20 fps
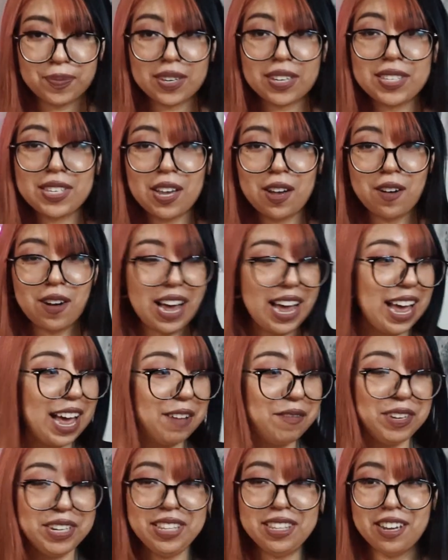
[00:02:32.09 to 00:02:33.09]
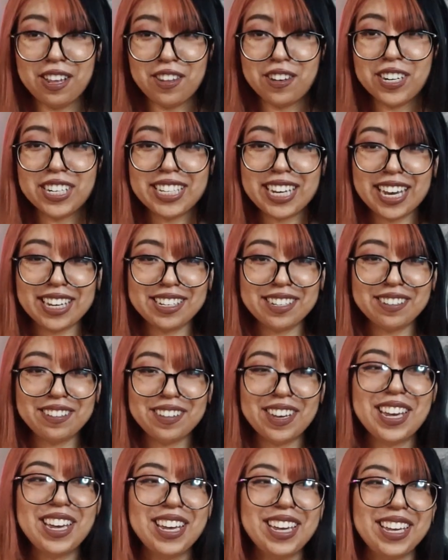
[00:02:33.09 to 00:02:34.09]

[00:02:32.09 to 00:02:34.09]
So I have another tattoo.